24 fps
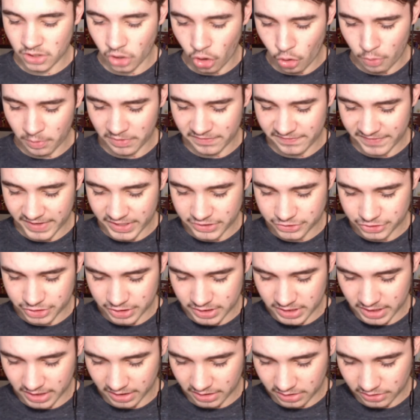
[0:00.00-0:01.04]
home invasion
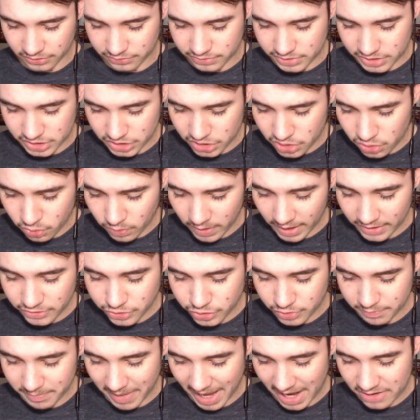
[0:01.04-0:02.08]
includes two
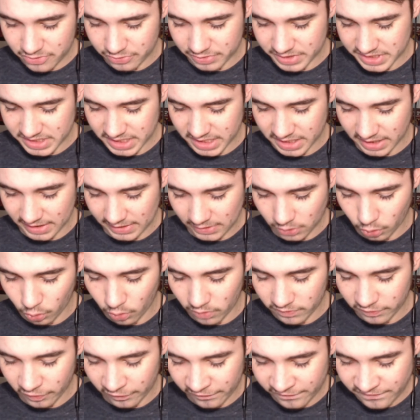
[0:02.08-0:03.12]
extra batteries and a lure
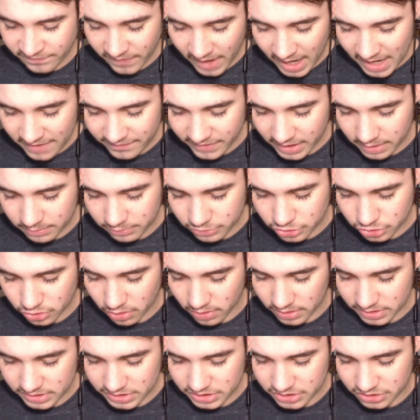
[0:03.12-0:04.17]
for five
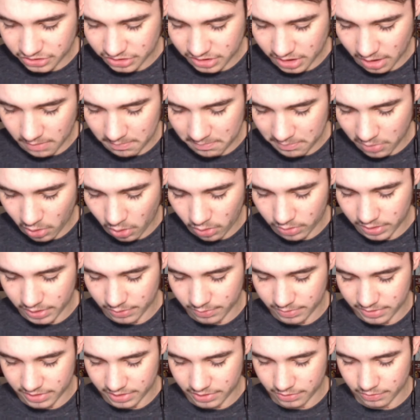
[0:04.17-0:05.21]
animatronics to come party
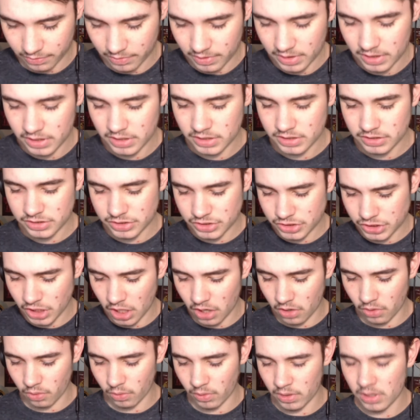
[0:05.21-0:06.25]
with you.
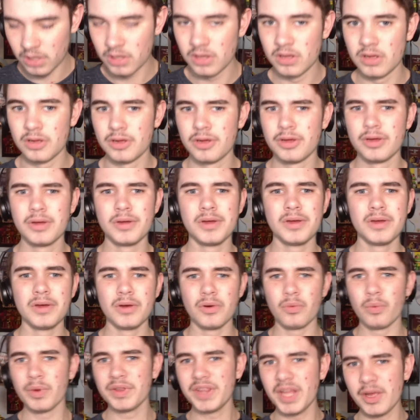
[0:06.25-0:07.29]
So,
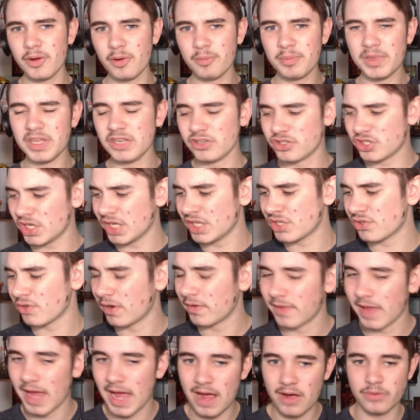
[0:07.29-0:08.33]
when they were being chased around
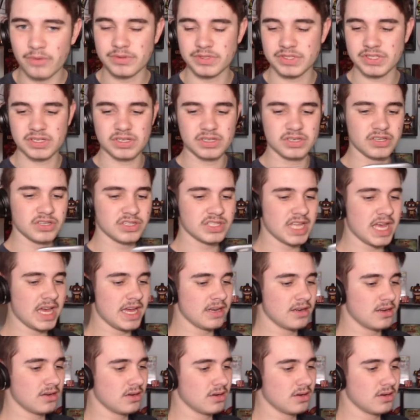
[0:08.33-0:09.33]
the house, does that...